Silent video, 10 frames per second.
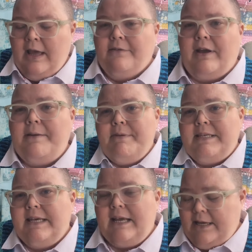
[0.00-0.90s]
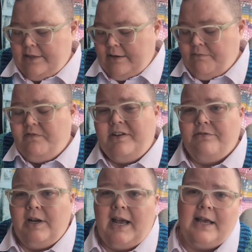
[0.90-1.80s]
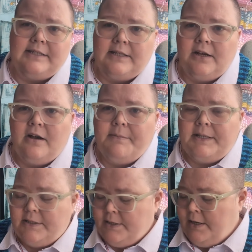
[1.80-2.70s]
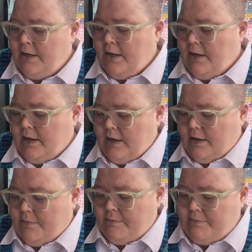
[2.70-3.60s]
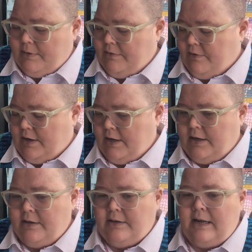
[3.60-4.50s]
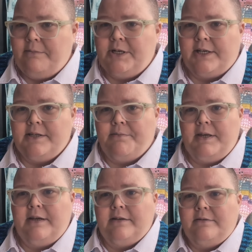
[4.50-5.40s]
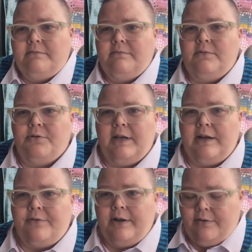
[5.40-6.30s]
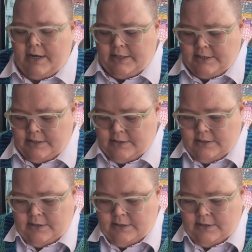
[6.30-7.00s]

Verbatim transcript: If I missing anything, feel free to ask in the comments. If I name check something and don't get it quite right.